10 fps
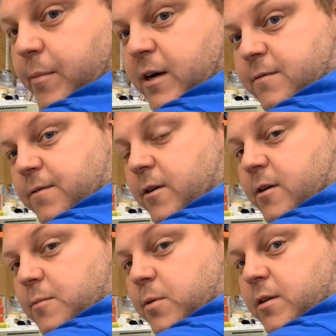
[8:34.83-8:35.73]
the back
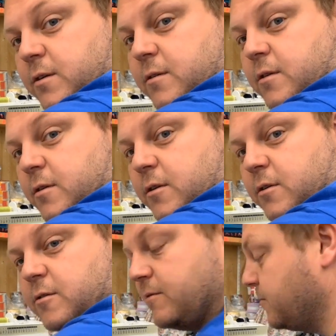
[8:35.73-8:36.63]
first, but you sort
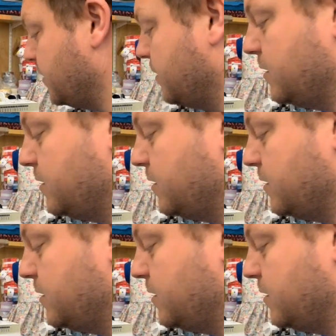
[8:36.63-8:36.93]
of go around like